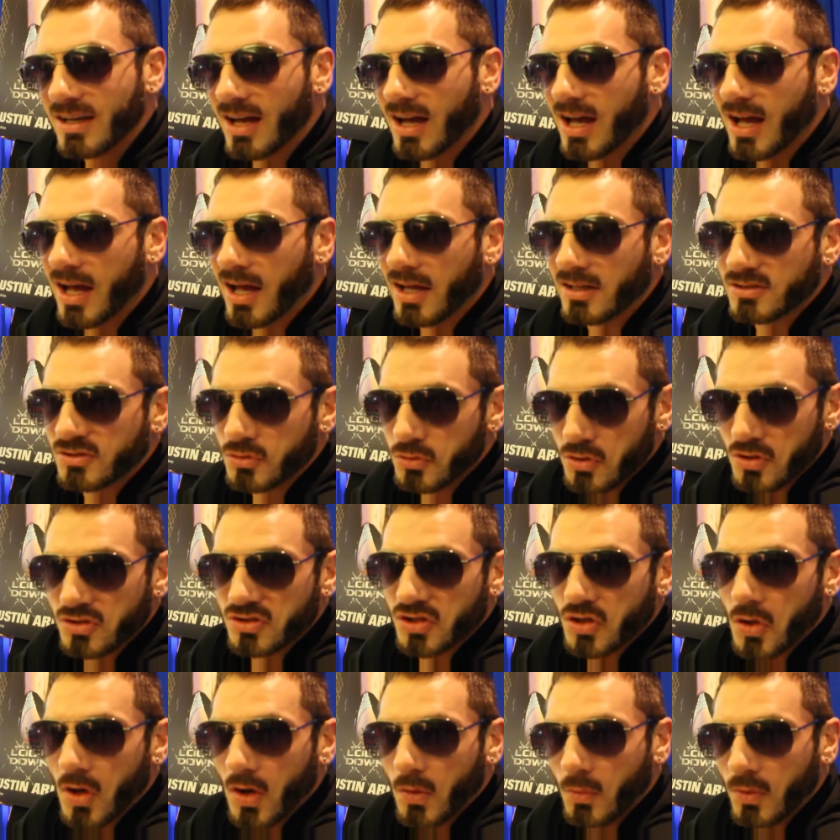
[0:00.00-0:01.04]
2
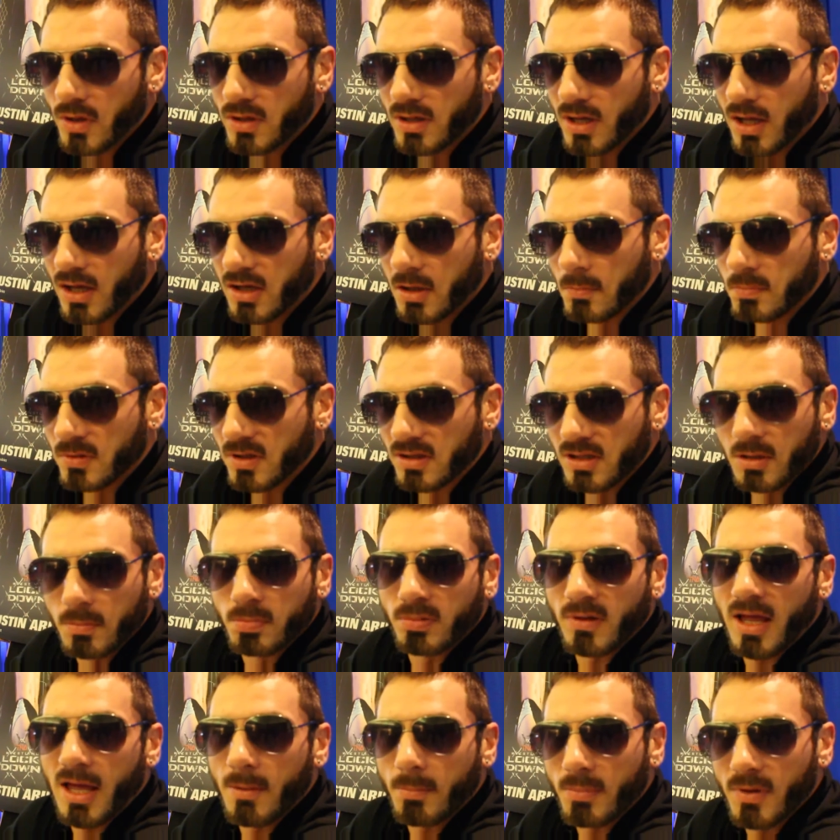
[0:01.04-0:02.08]
years ago I went completely
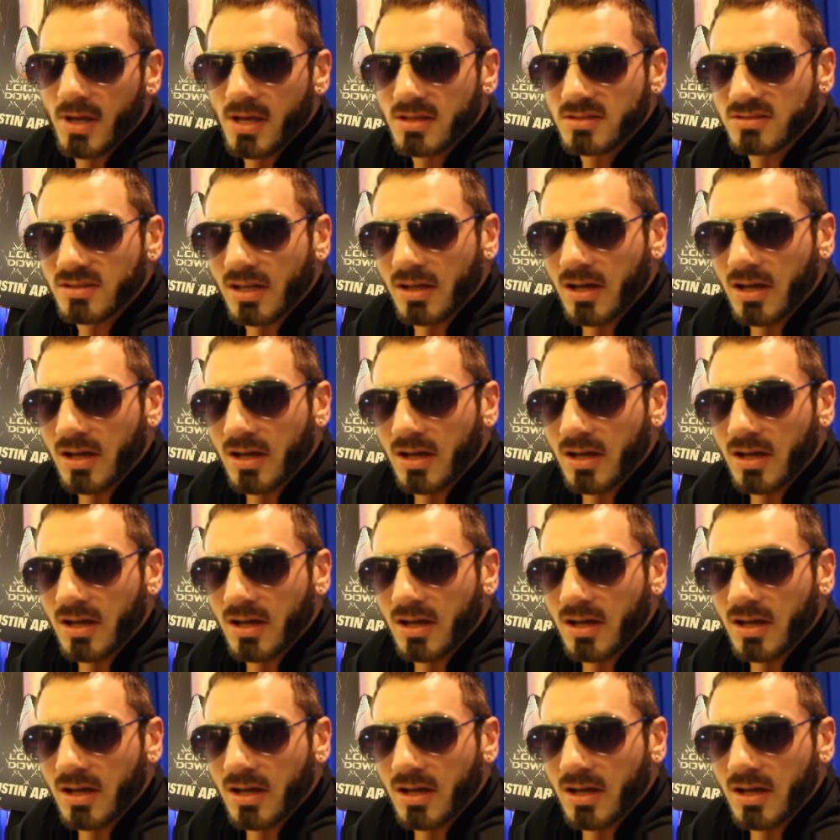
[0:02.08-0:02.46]
plant-based.